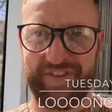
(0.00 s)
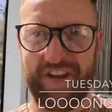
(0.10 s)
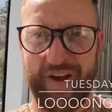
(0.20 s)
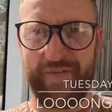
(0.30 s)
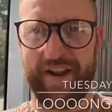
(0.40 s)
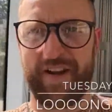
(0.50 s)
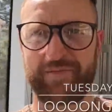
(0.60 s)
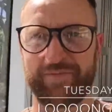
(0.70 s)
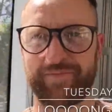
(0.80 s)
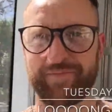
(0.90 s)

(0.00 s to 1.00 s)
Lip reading: Ciao for now.